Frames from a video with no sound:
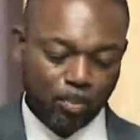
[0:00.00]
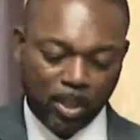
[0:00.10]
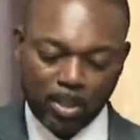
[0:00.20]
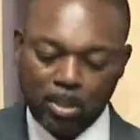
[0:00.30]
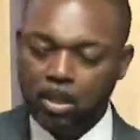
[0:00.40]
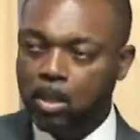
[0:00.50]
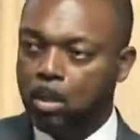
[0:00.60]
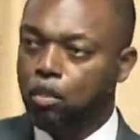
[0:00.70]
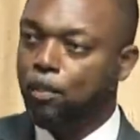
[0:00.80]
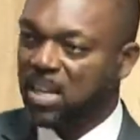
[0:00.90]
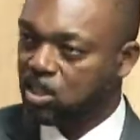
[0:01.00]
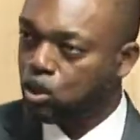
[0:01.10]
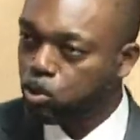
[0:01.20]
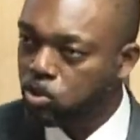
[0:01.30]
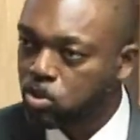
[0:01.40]
Peter, bust
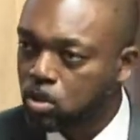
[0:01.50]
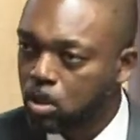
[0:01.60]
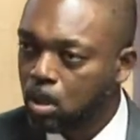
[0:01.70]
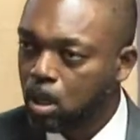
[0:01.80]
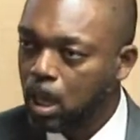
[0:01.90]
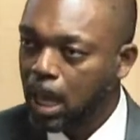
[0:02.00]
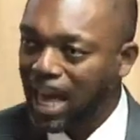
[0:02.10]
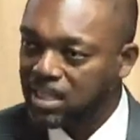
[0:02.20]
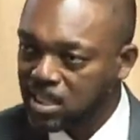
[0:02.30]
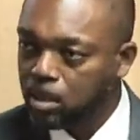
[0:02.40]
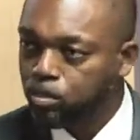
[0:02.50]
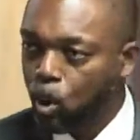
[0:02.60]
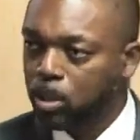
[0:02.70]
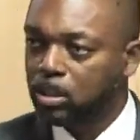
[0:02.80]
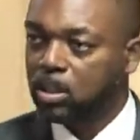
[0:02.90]
loose at some
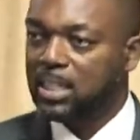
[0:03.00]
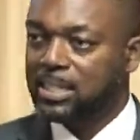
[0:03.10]
point in